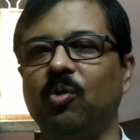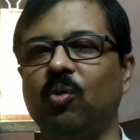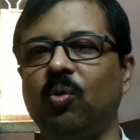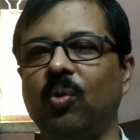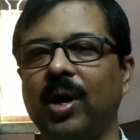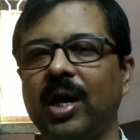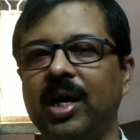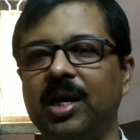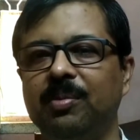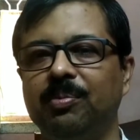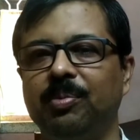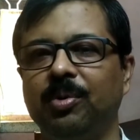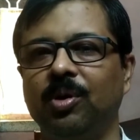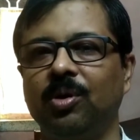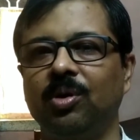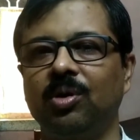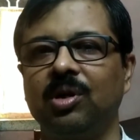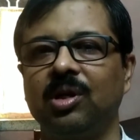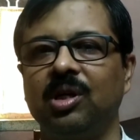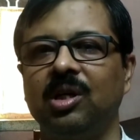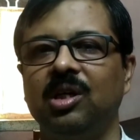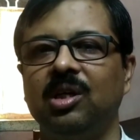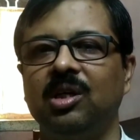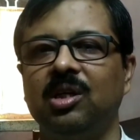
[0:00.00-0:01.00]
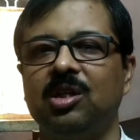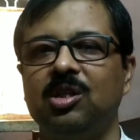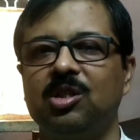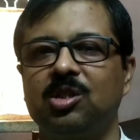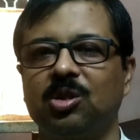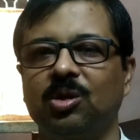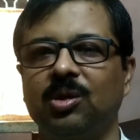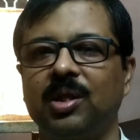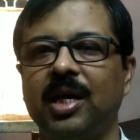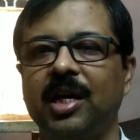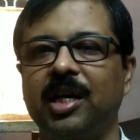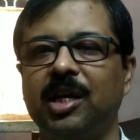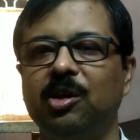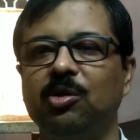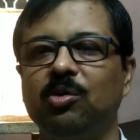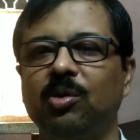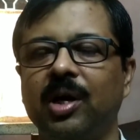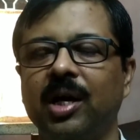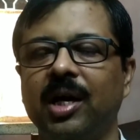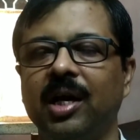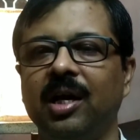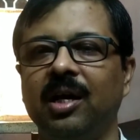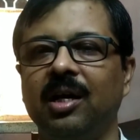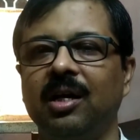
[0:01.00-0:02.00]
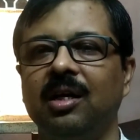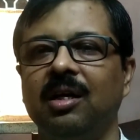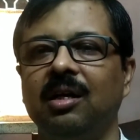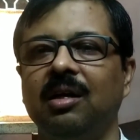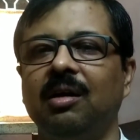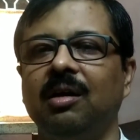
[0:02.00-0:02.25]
whiteboard so that you can